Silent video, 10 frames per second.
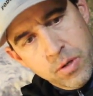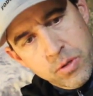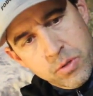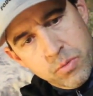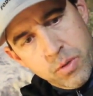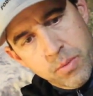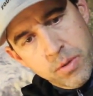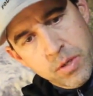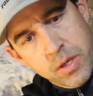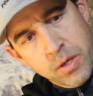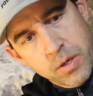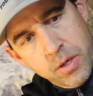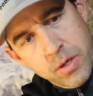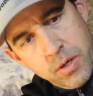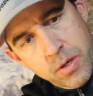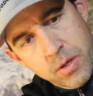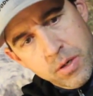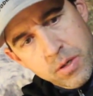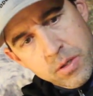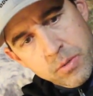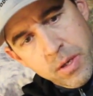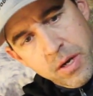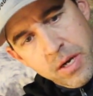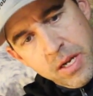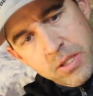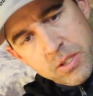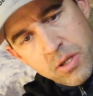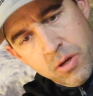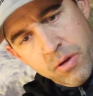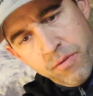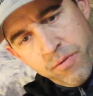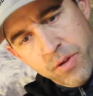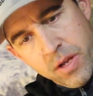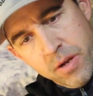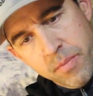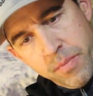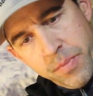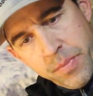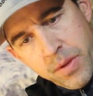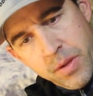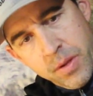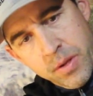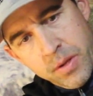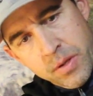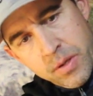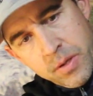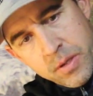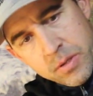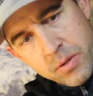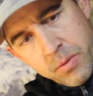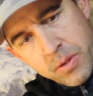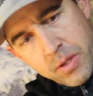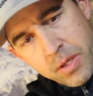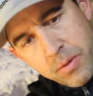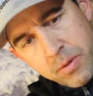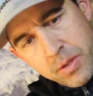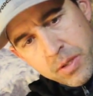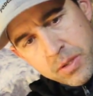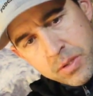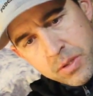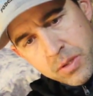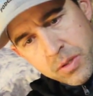Just rub it down here. Because we had a nice solid fit. That's the one thing with this.